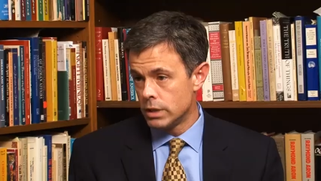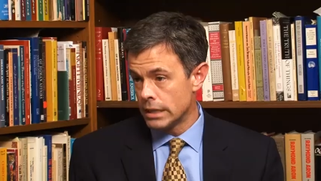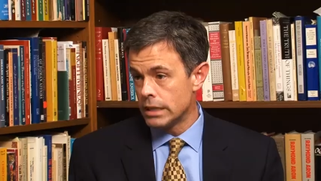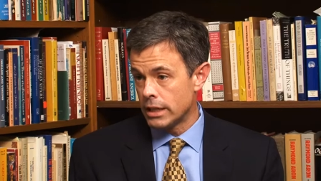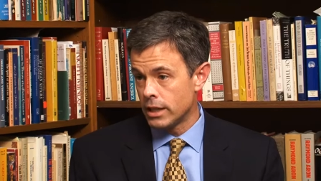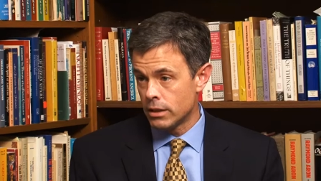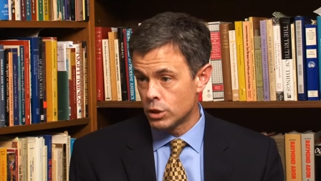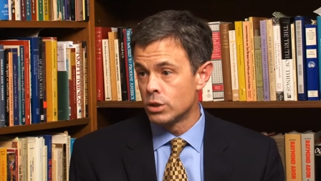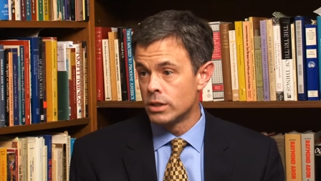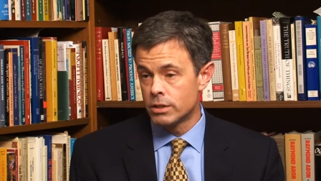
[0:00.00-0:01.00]
dignity, the
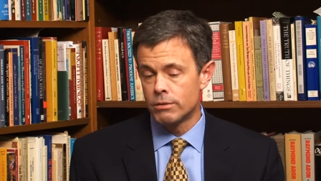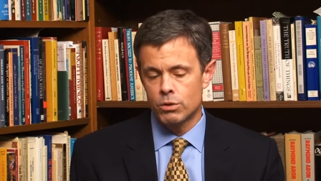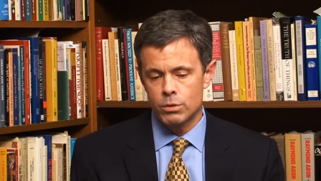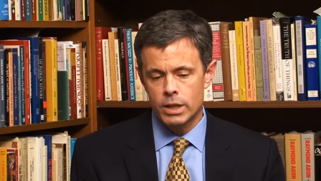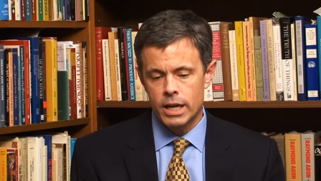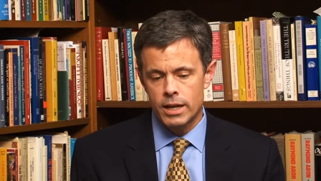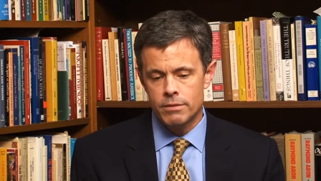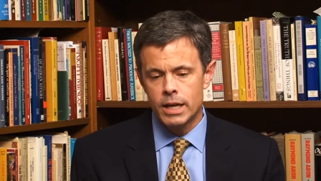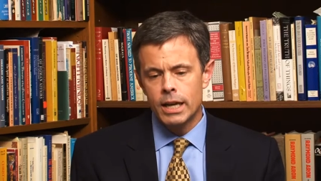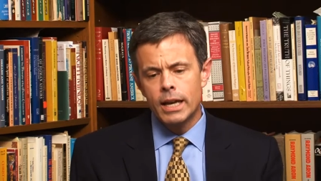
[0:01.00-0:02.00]
goodness of your own life,
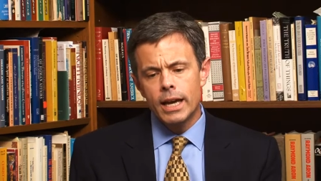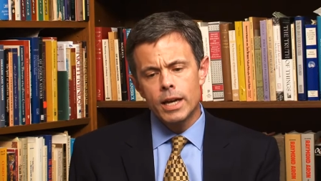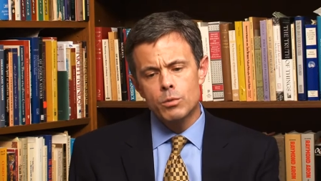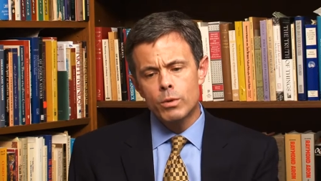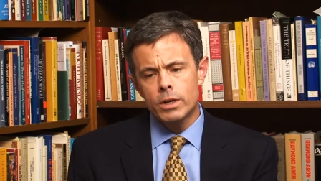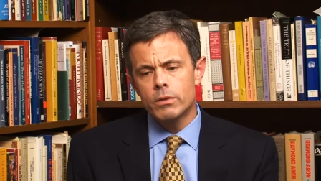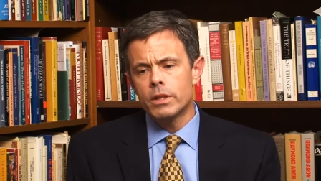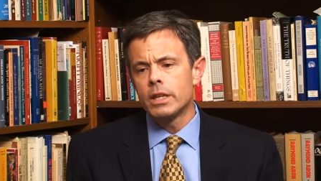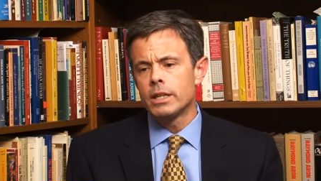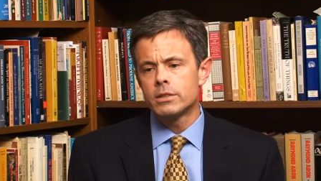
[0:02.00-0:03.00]
and what are the
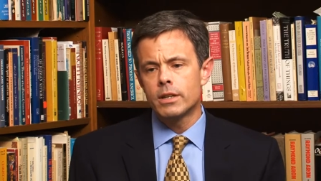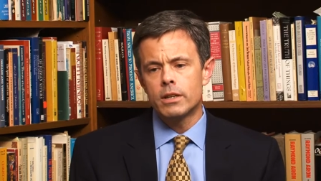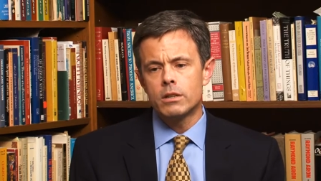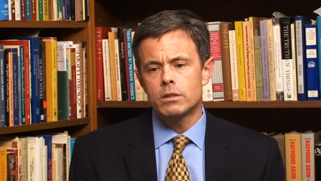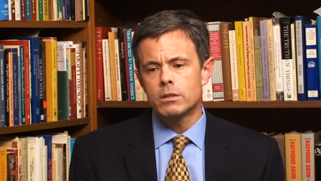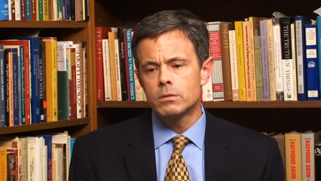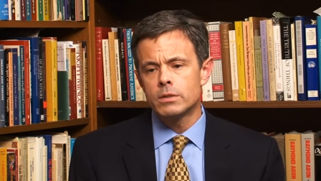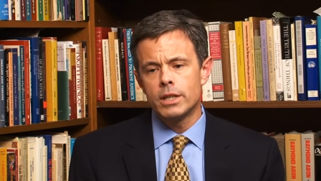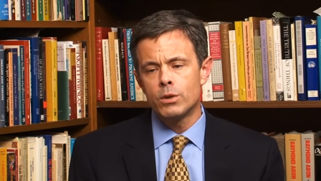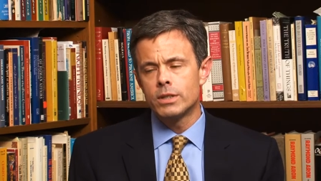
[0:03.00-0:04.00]
things
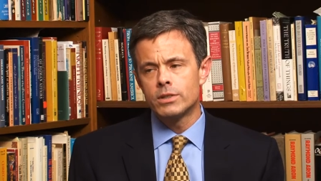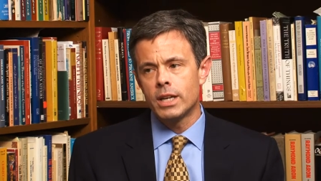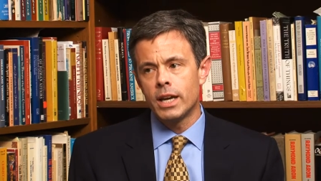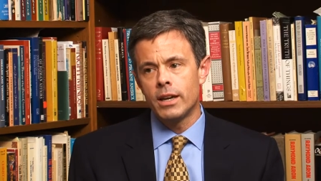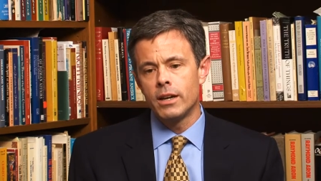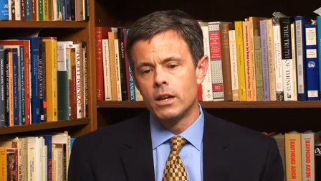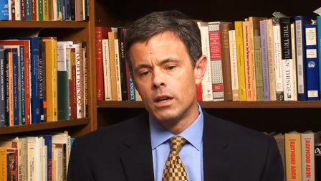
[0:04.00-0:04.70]
that you can say,